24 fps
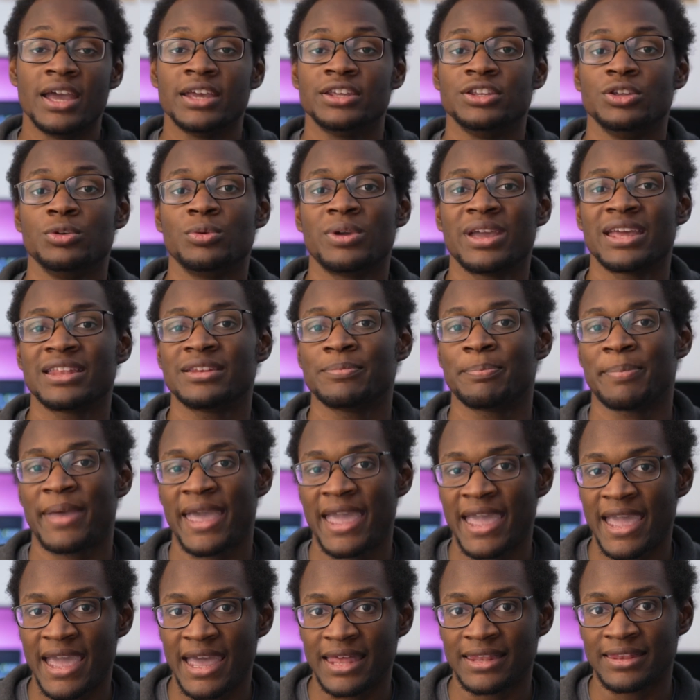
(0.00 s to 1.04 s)
you can
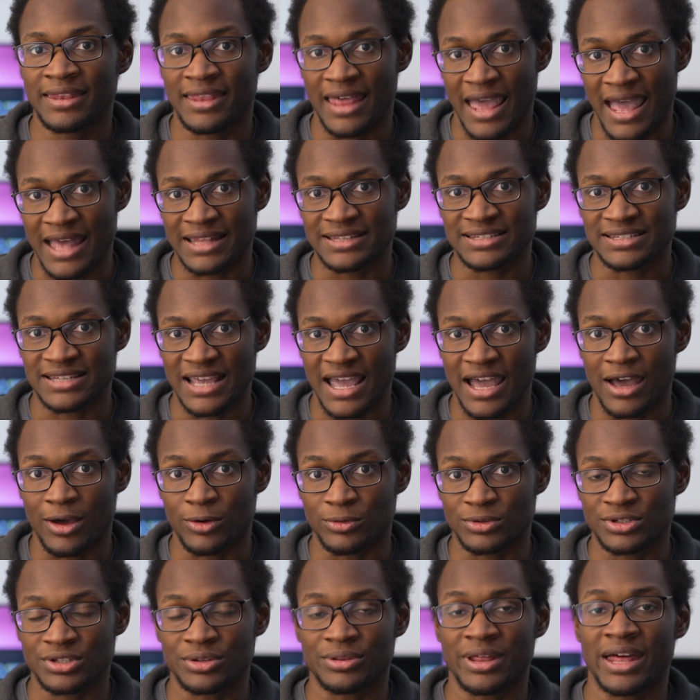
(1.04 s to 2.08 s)
pan that
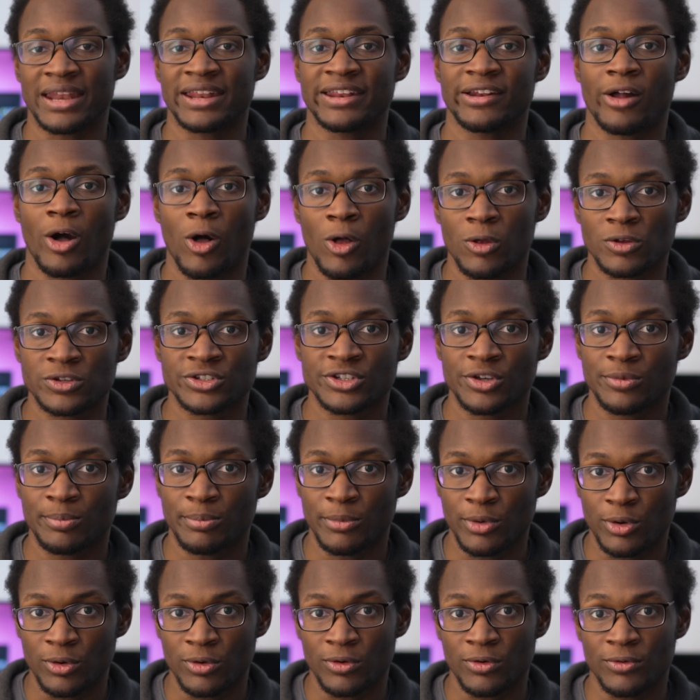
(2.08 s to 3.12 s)
sound so that it also
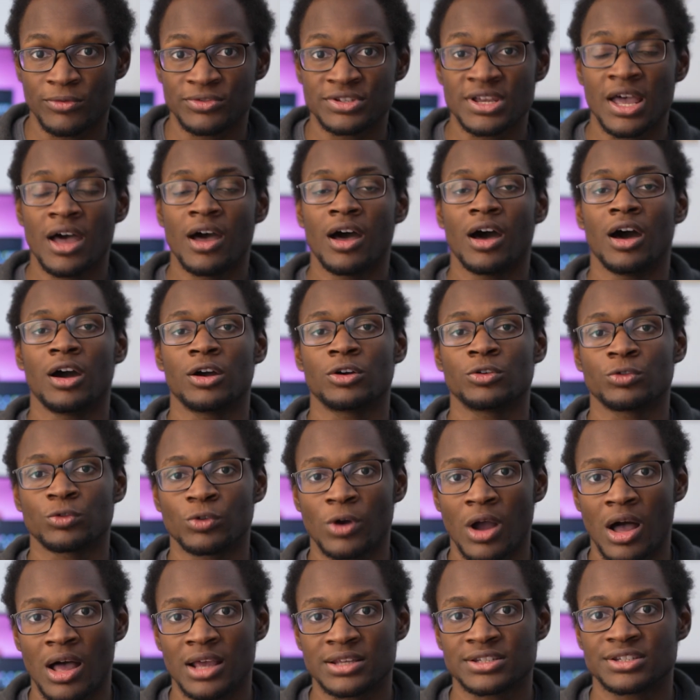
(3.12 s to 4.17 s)
moves
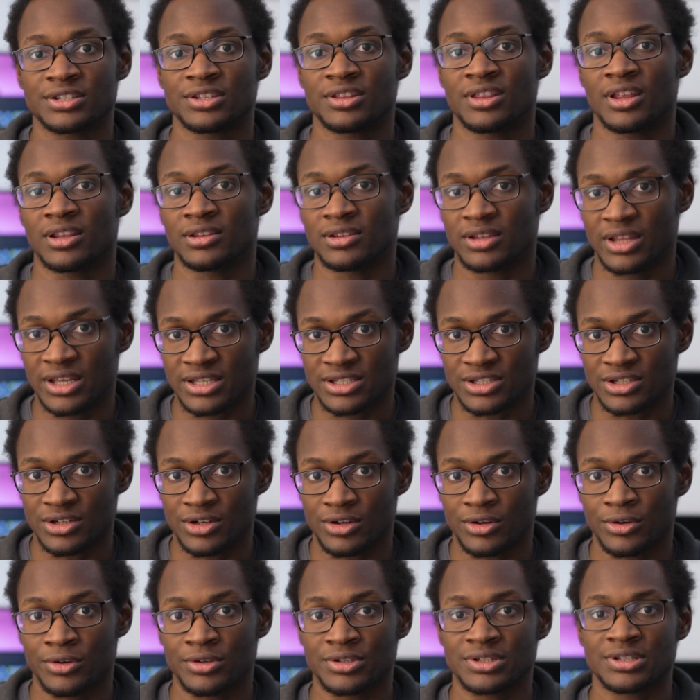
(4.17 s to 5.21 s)
across the
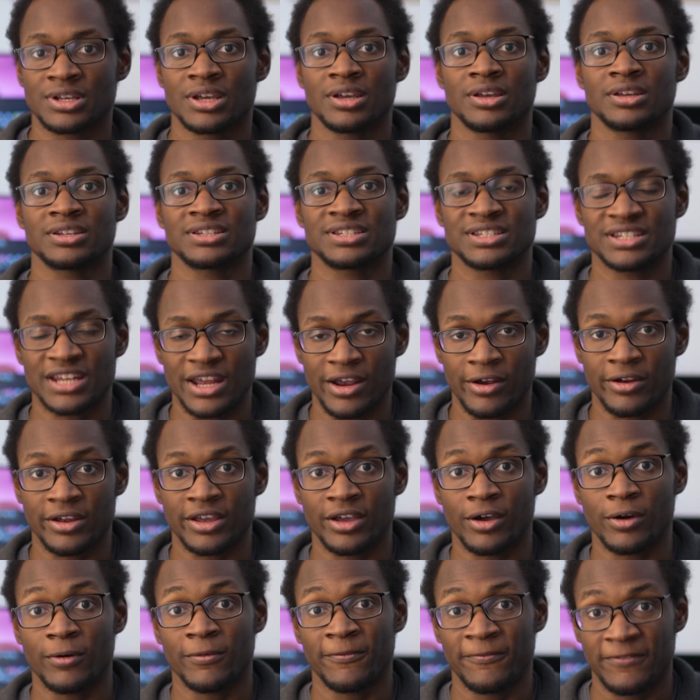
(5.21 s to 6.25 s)
listener's
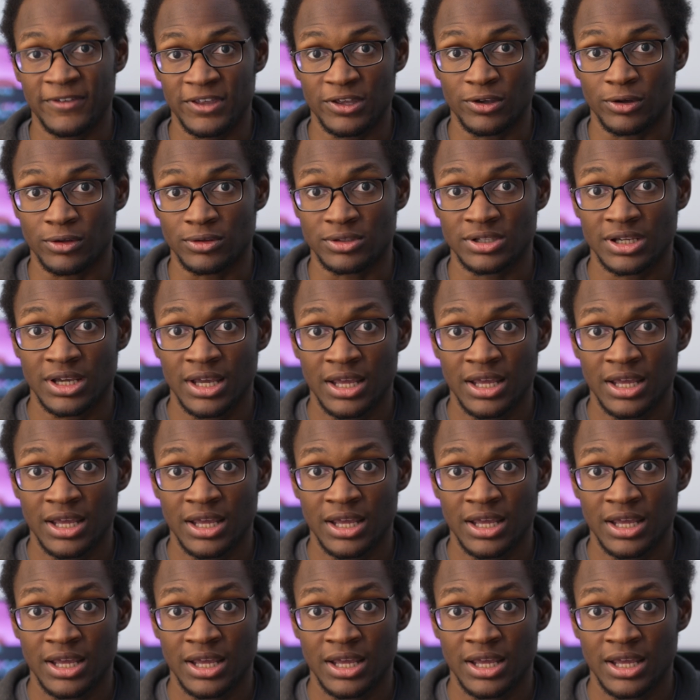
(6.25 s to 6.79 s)
stereo field.